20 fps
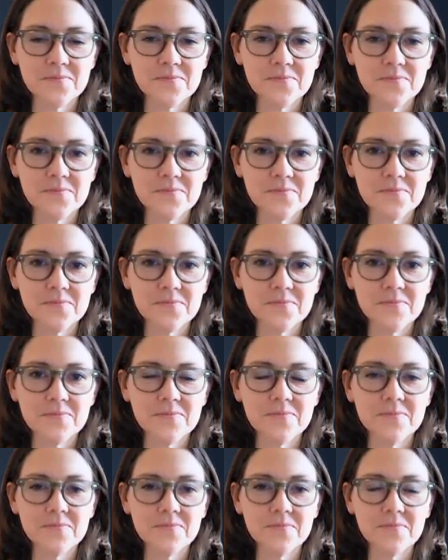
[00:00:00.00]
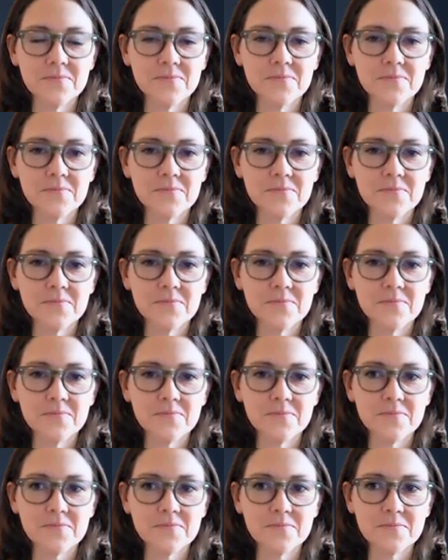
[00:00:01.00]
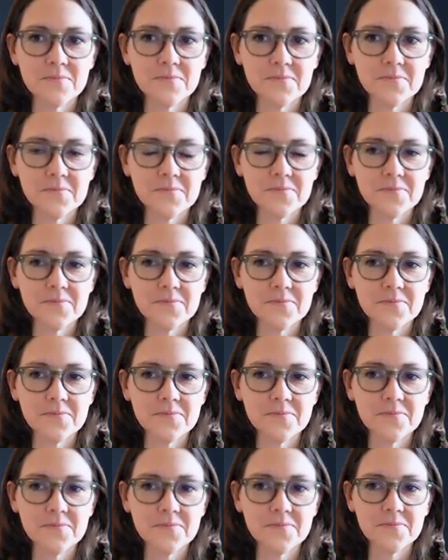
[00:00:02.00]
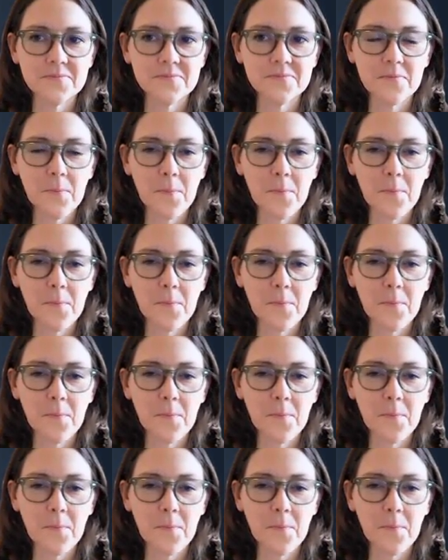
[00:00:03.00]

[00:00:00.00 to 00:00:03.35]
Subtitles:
(silent)